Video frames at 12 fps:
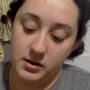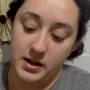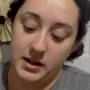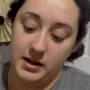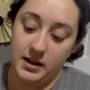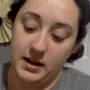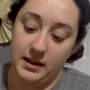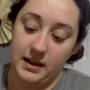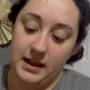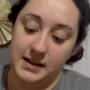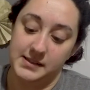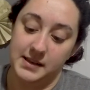and it,
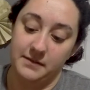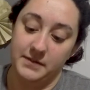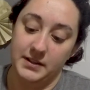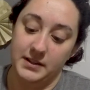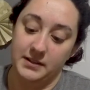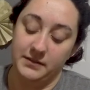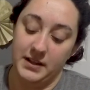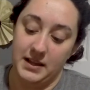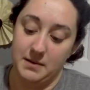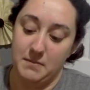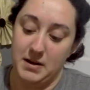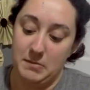like, has that feeling of, like,
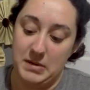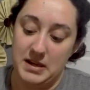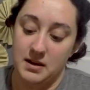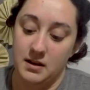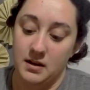it might be